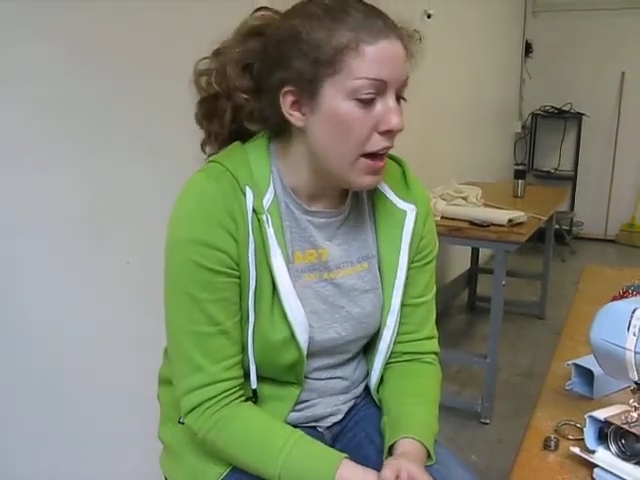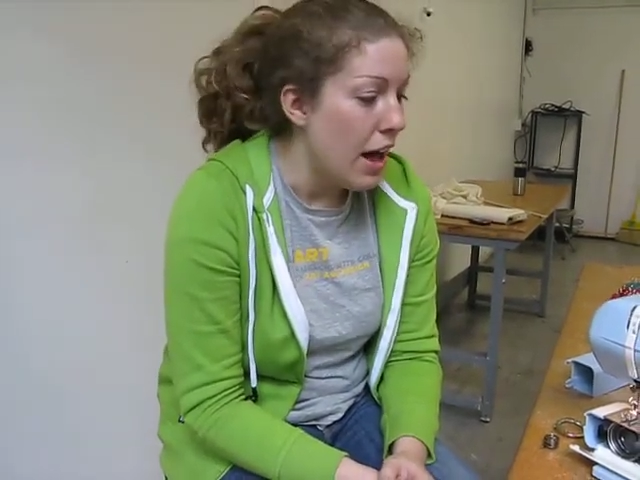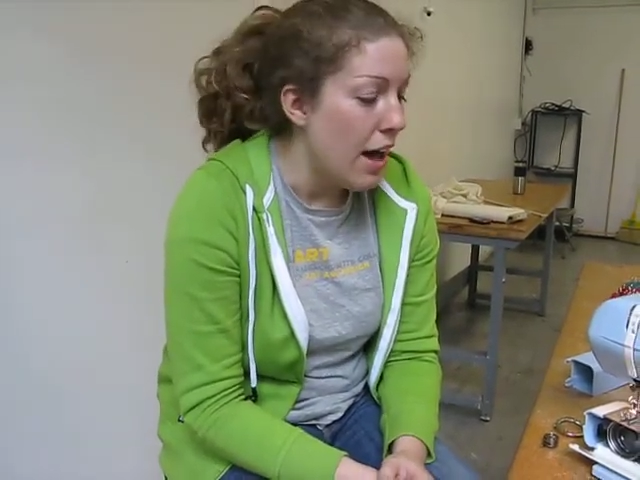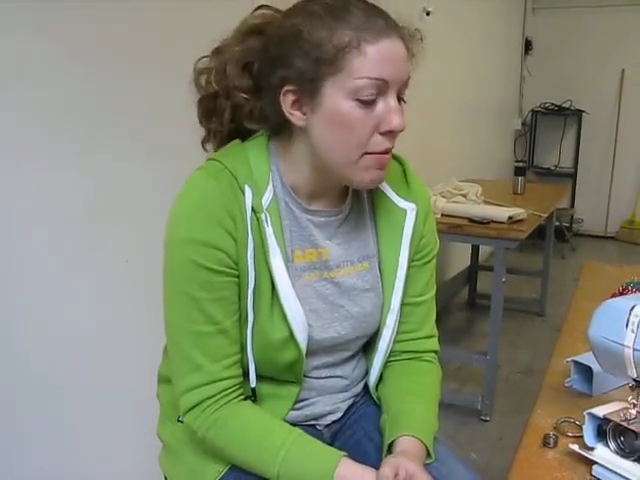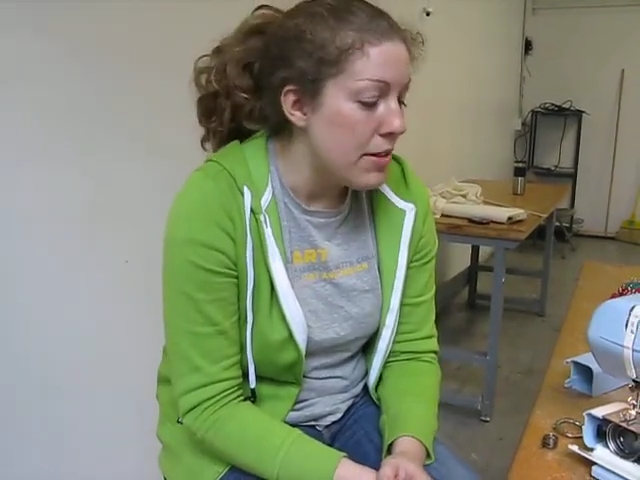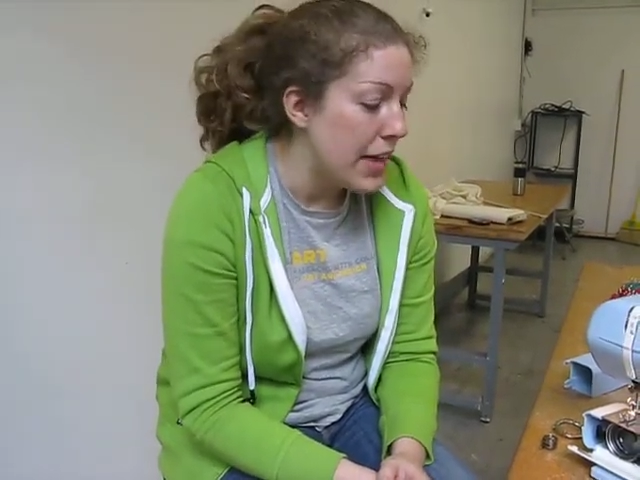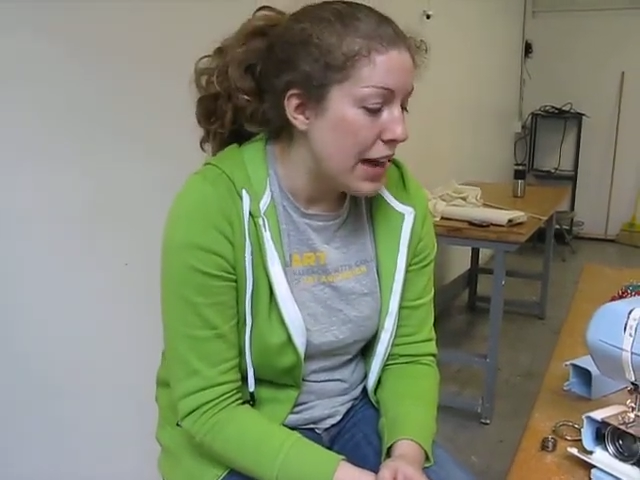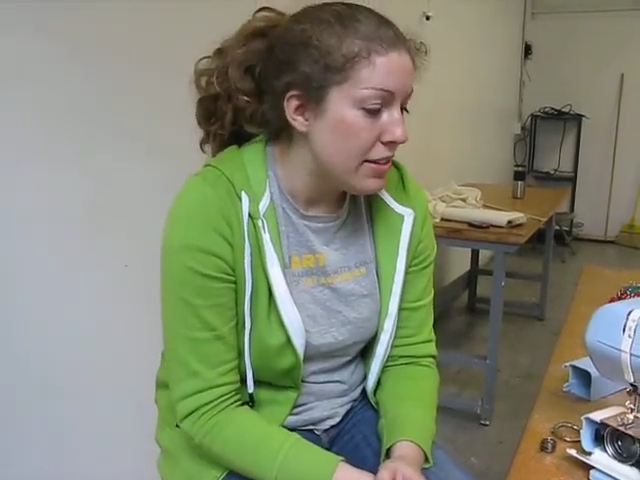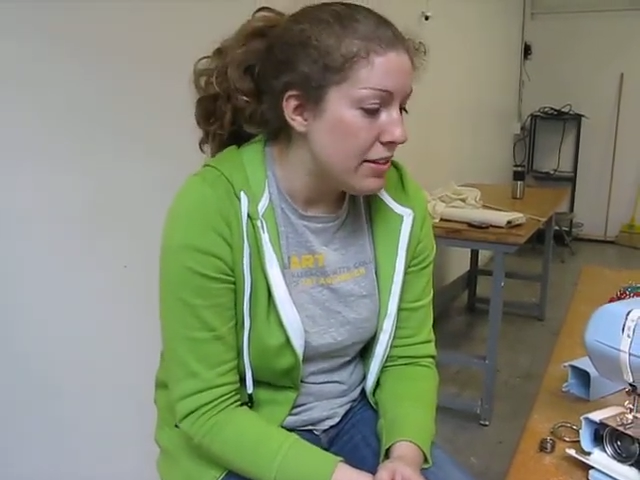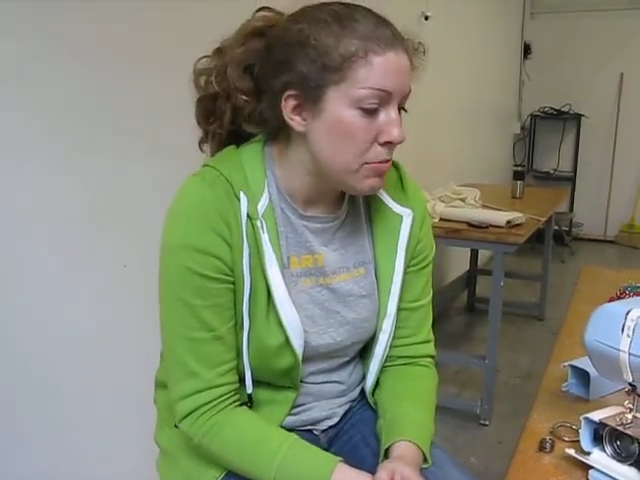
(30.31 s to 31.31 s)
And
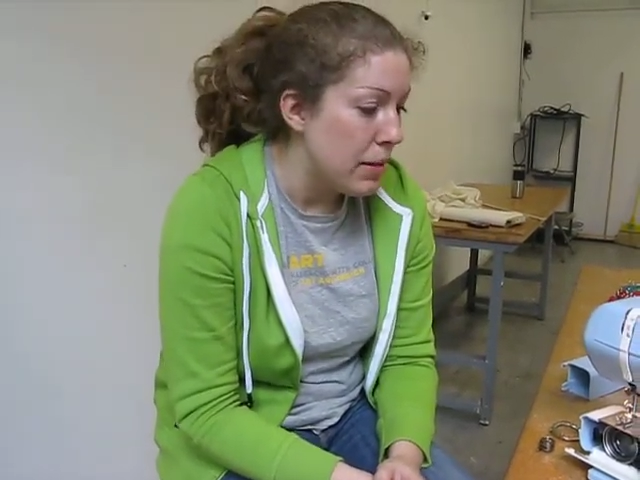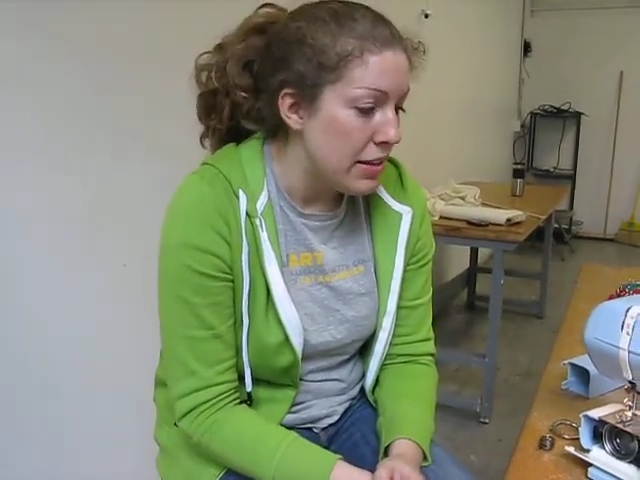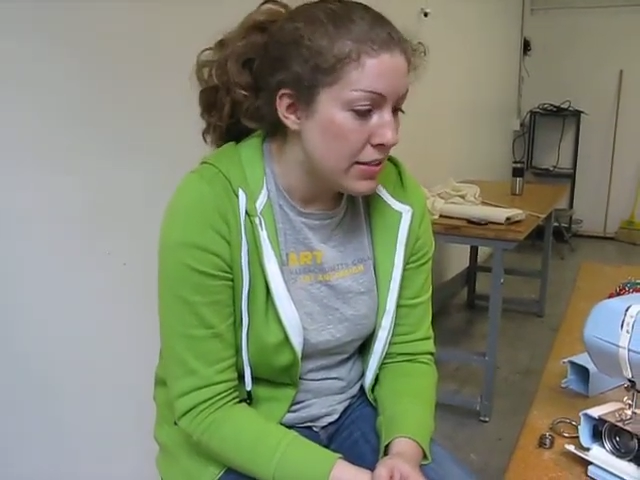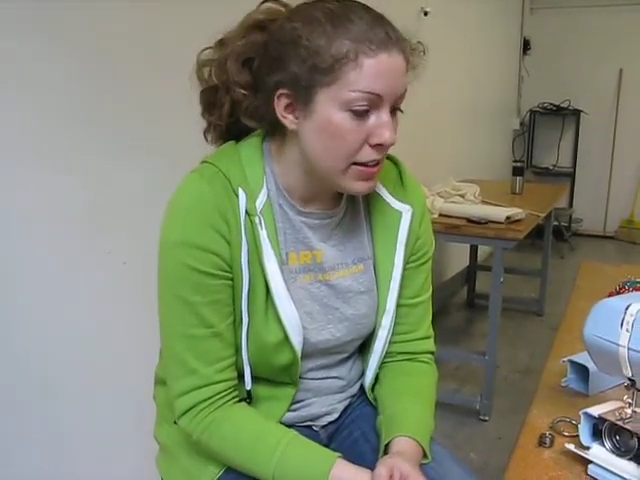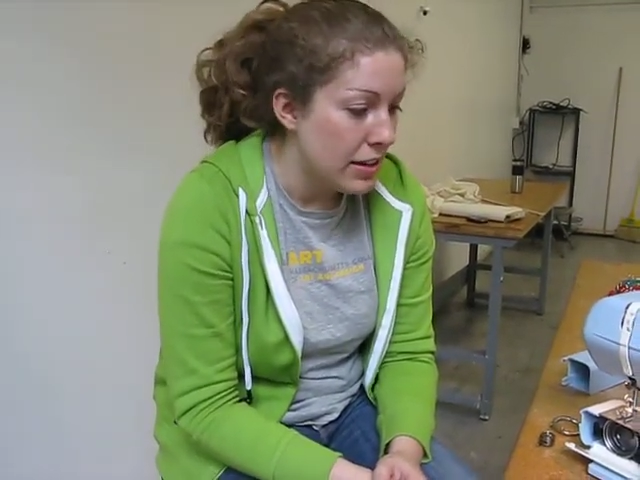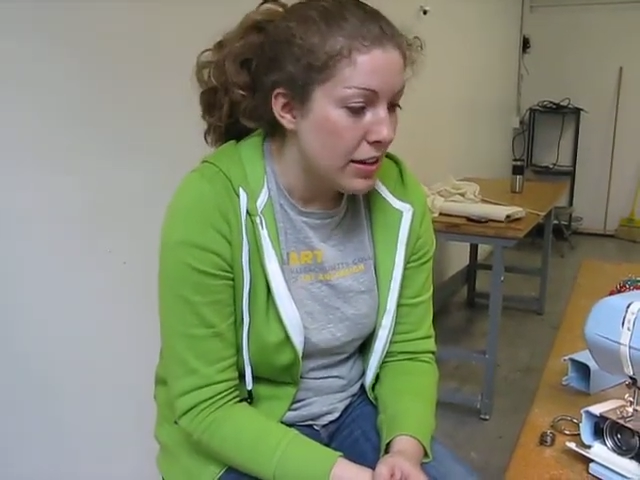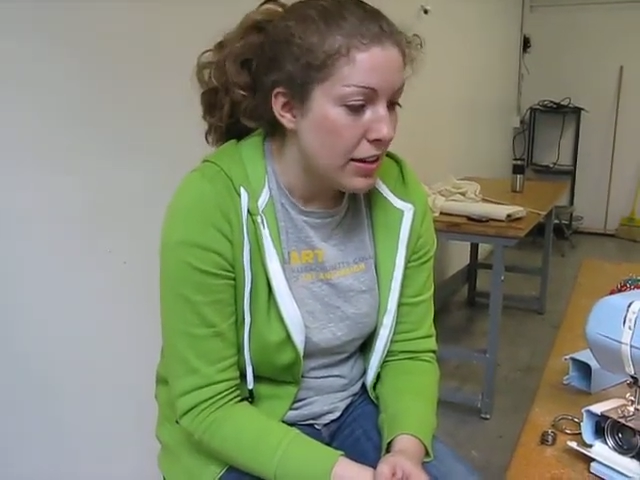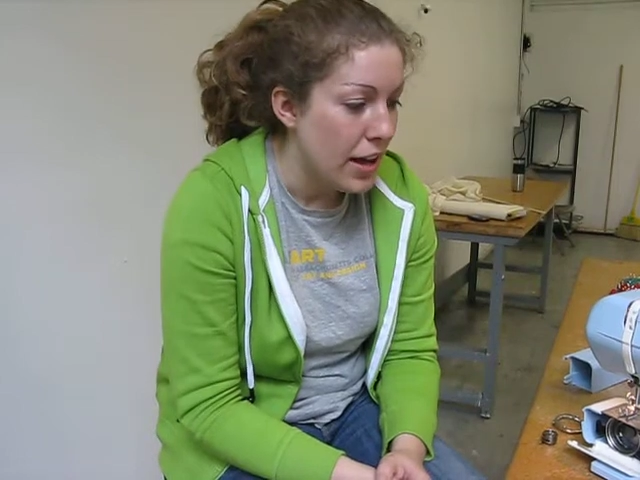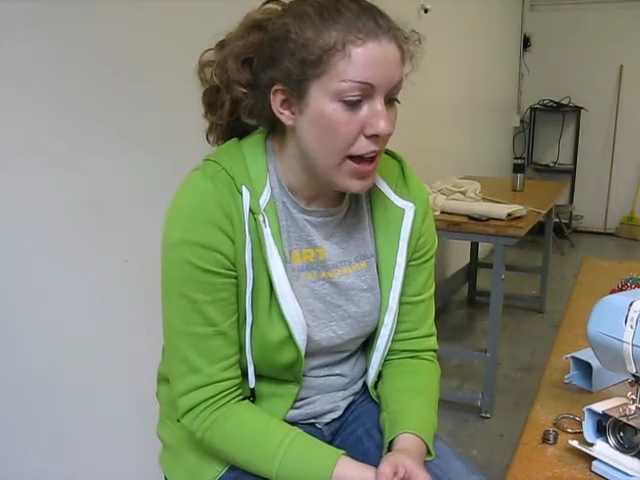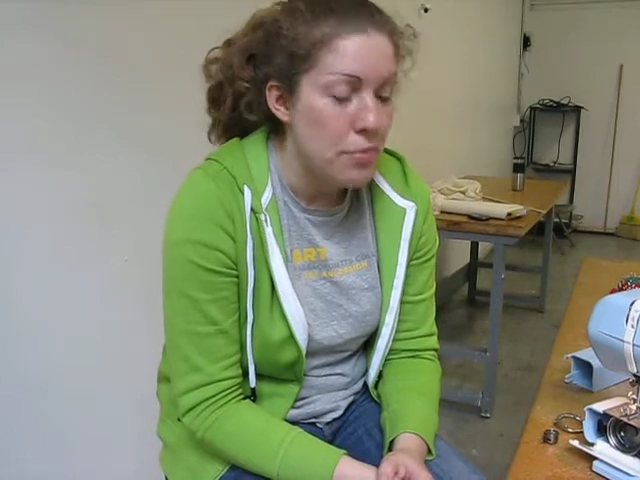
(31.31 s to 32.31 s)
that is the basic
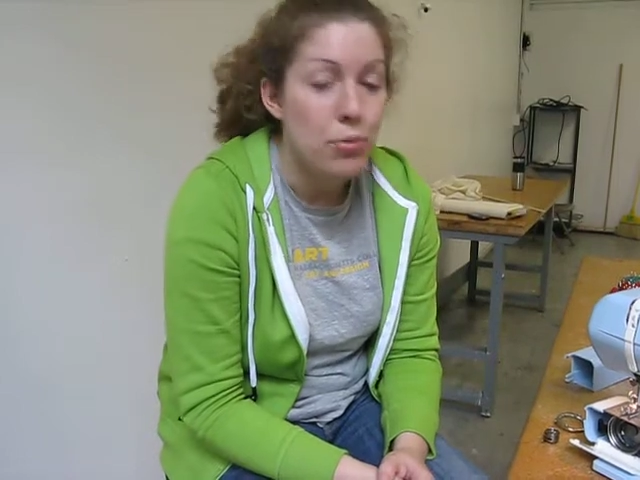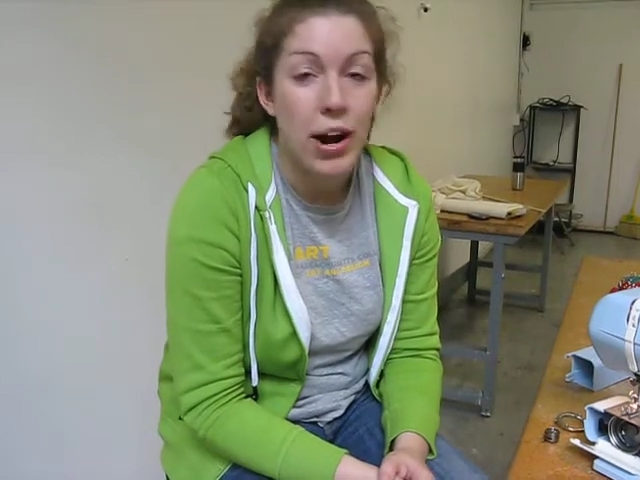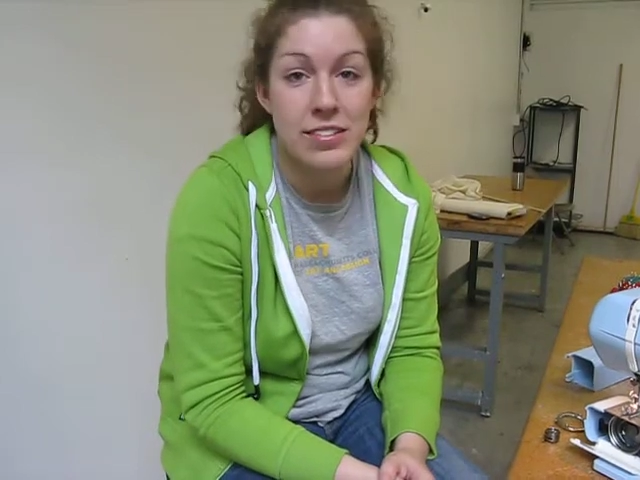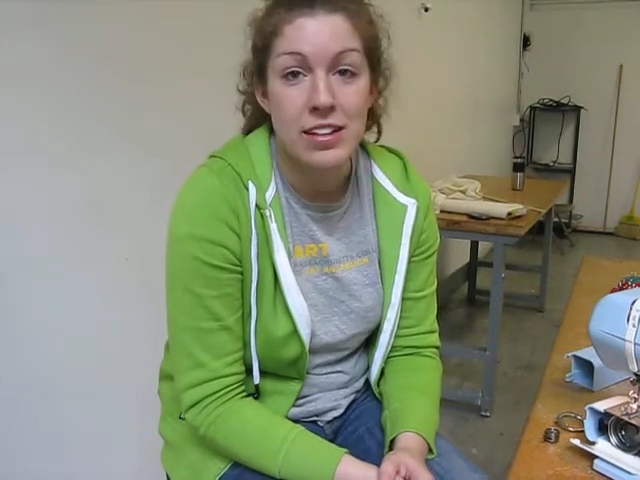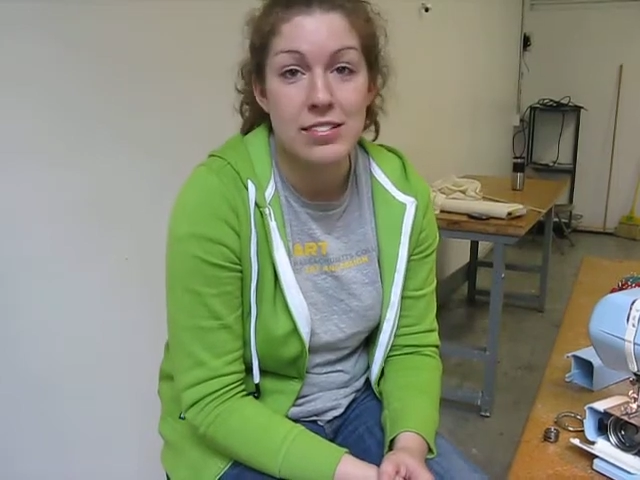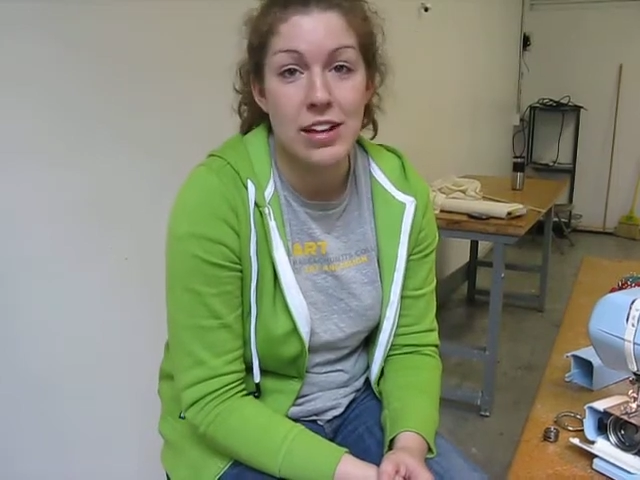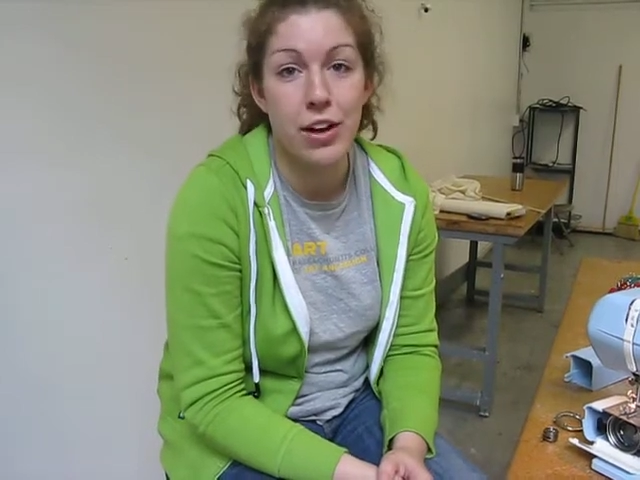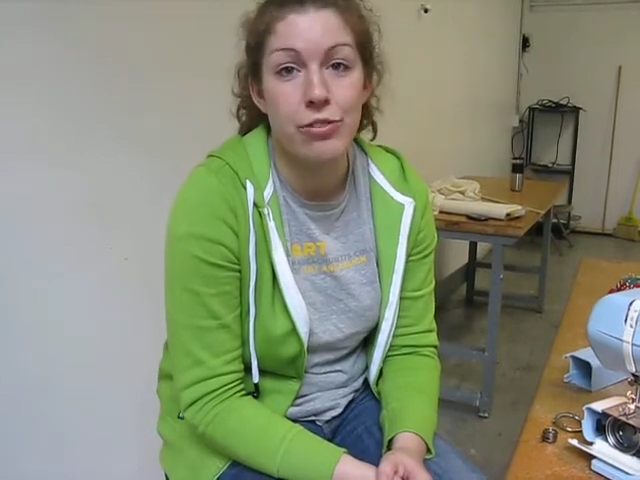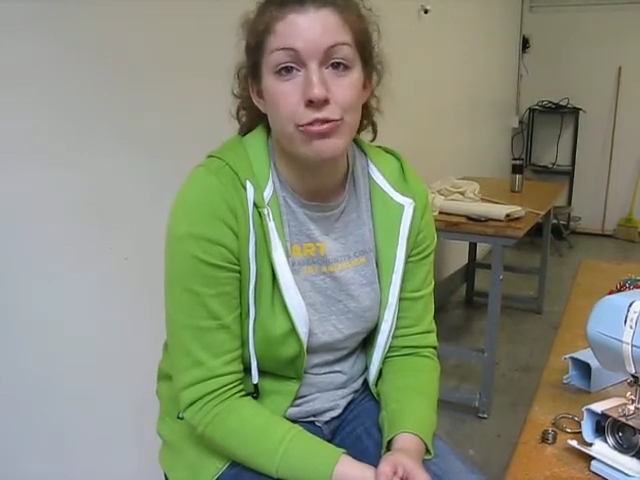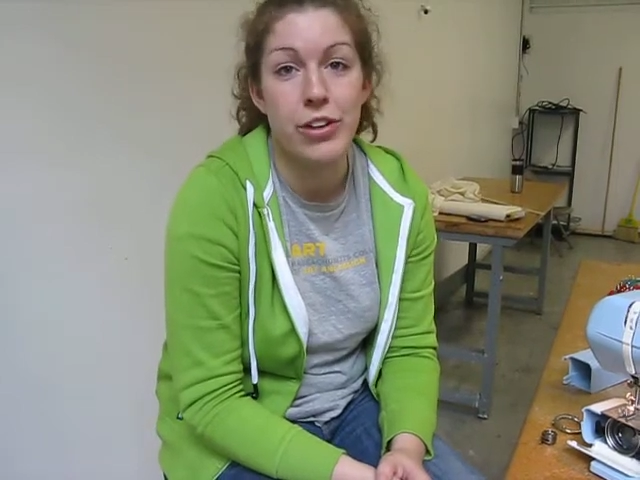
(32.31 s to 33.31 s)
process of